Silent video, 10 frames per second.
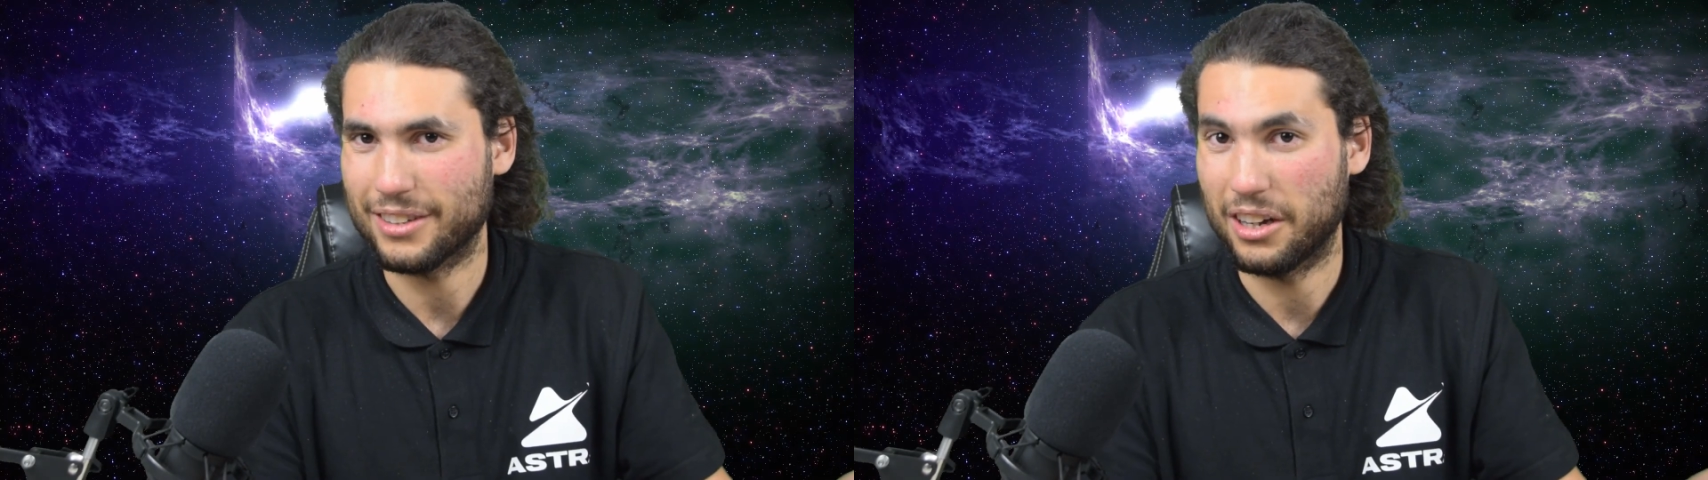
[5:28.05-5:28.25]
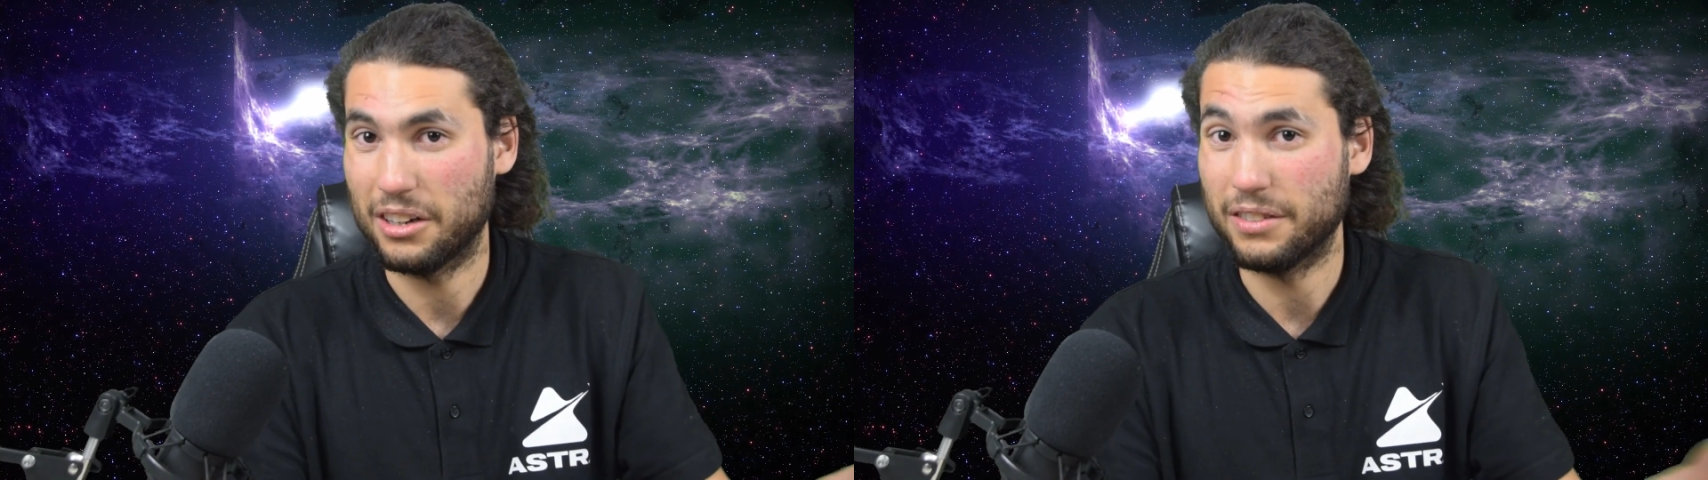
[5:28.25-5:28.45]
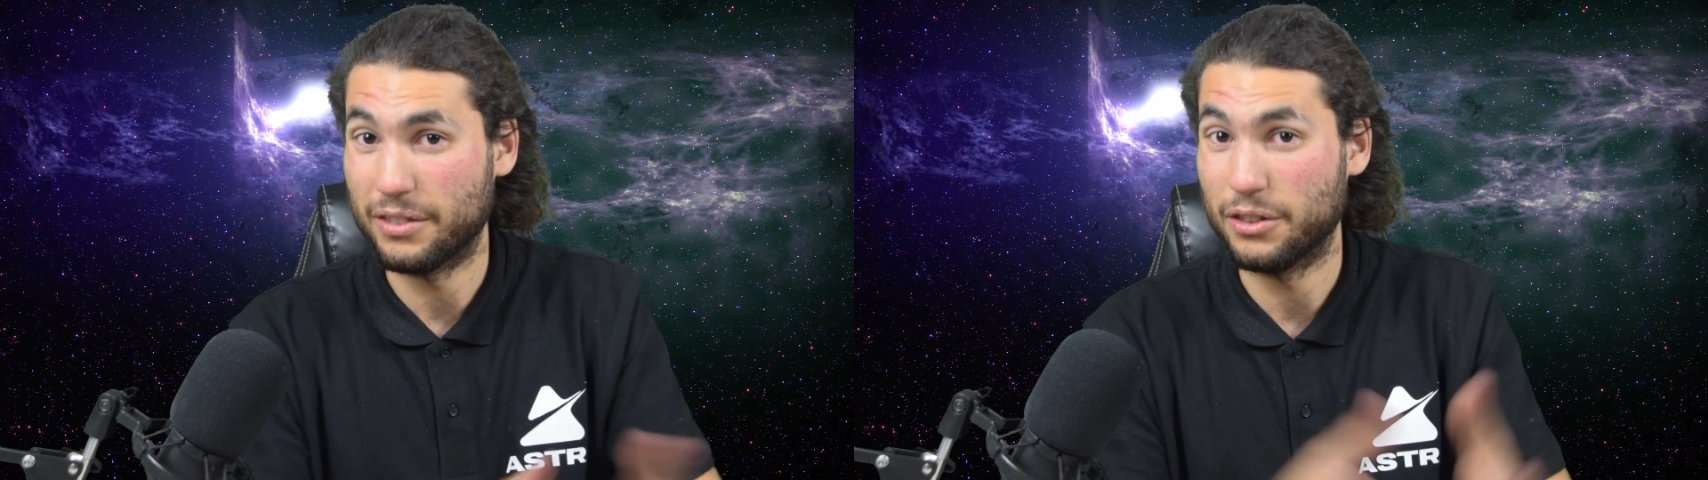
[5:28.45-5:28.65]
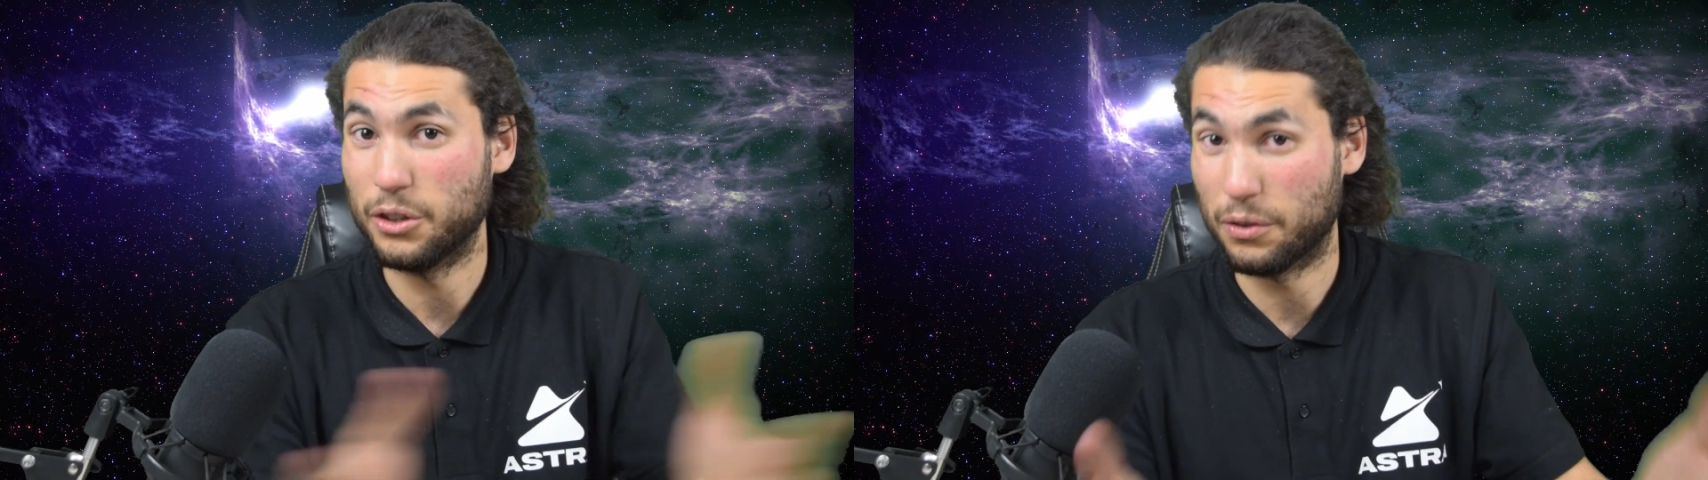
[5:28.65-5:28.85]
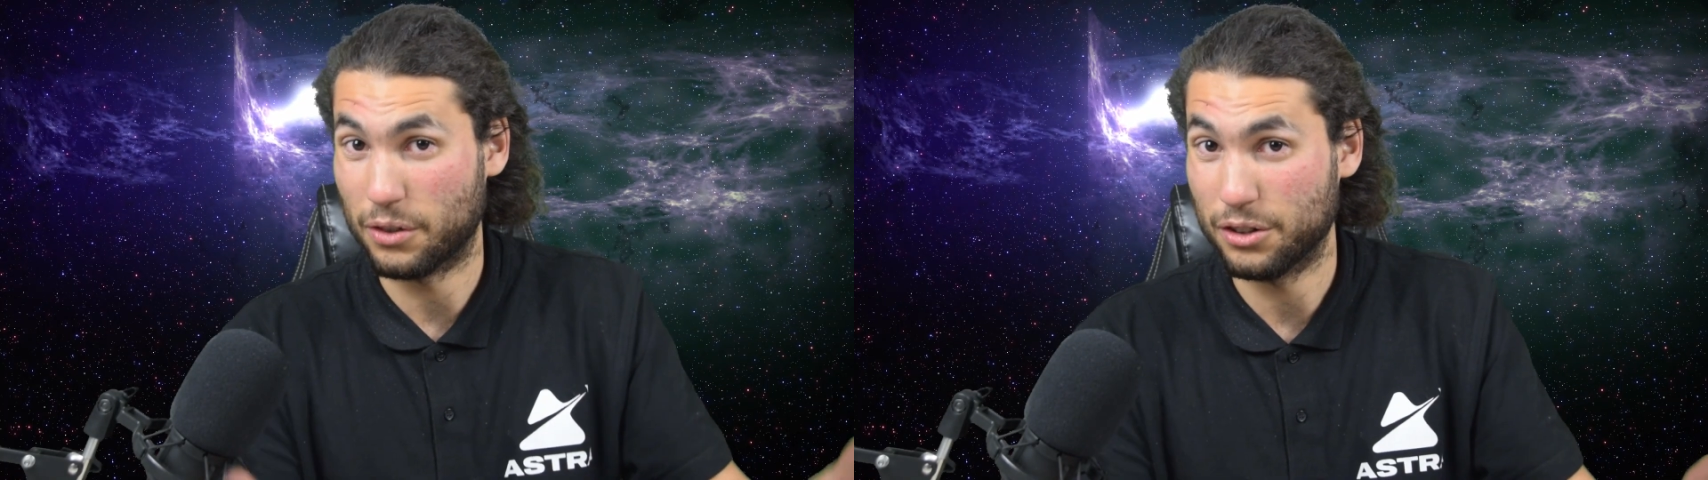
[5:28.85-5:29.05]
of the
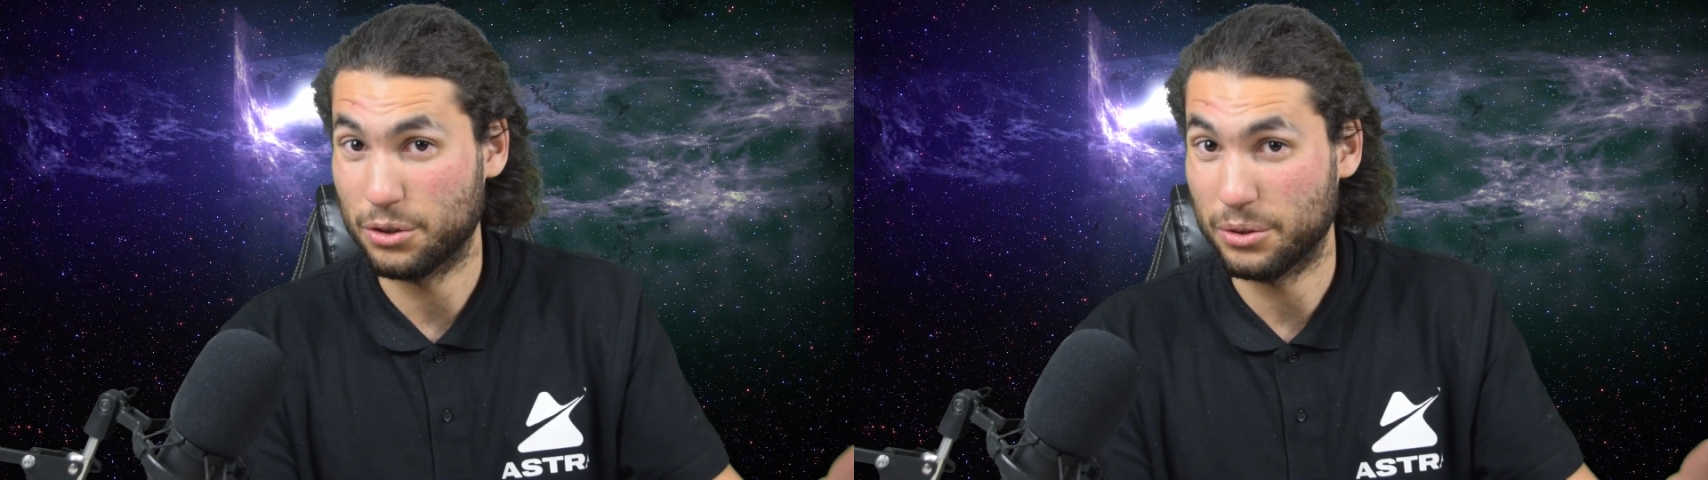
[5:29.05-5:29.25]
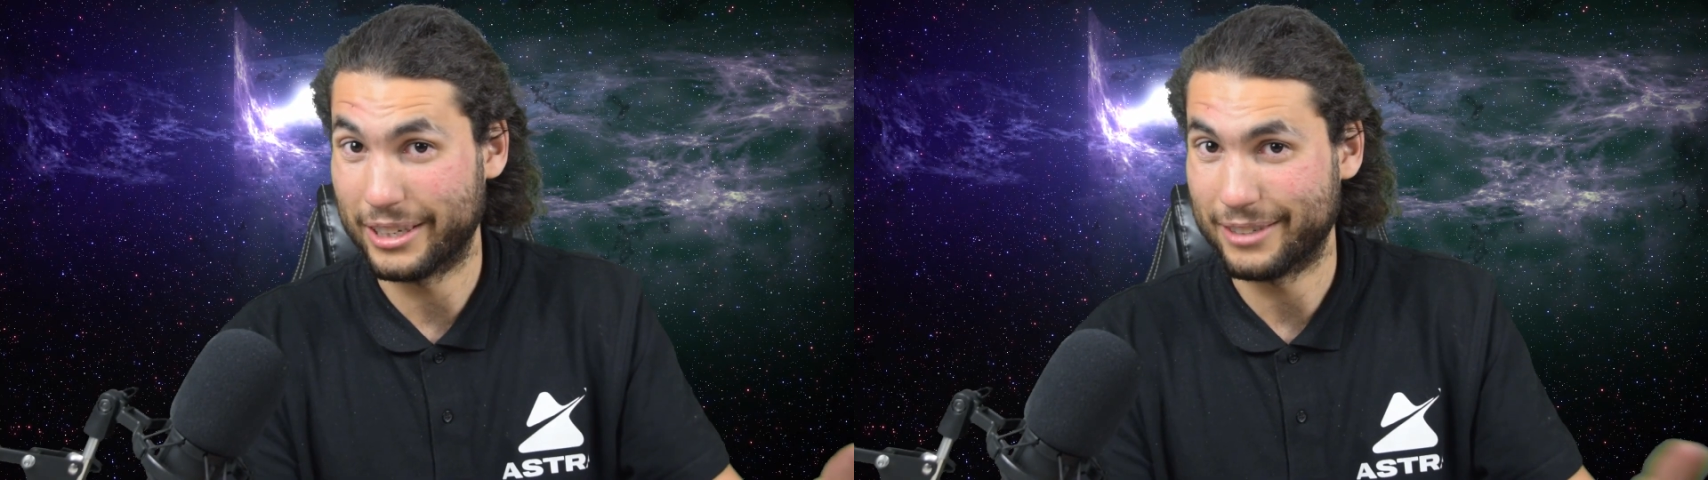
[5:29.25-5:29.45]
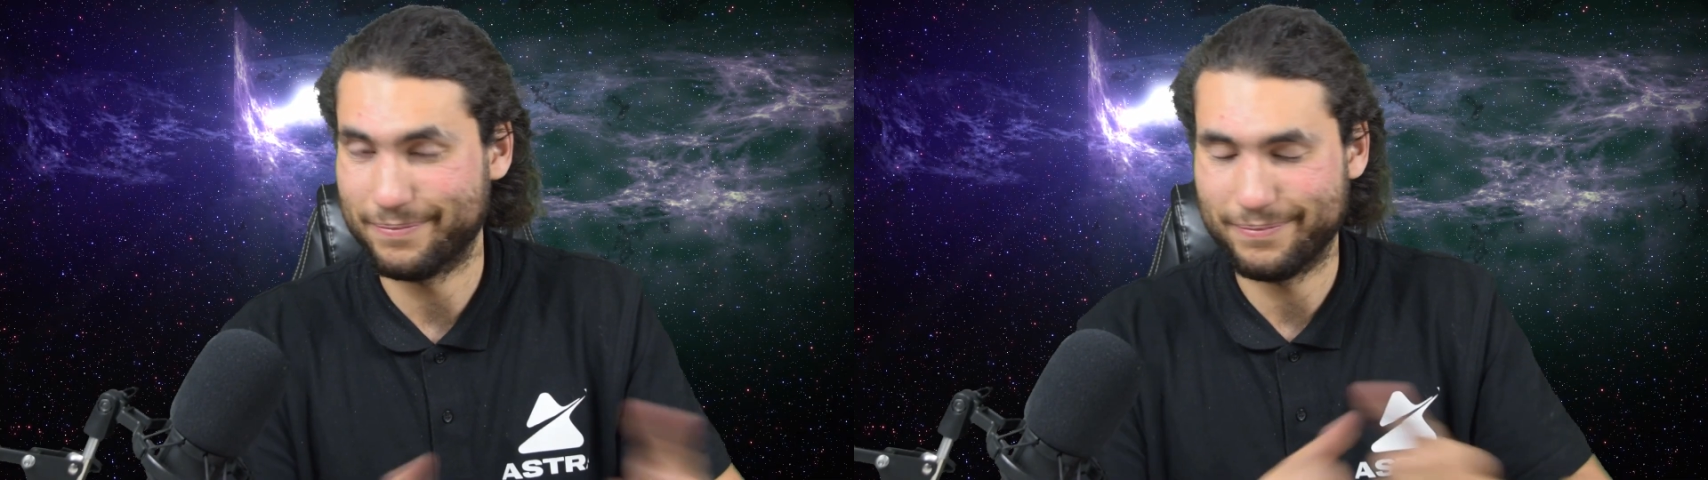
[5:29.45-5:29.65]
overall tooling.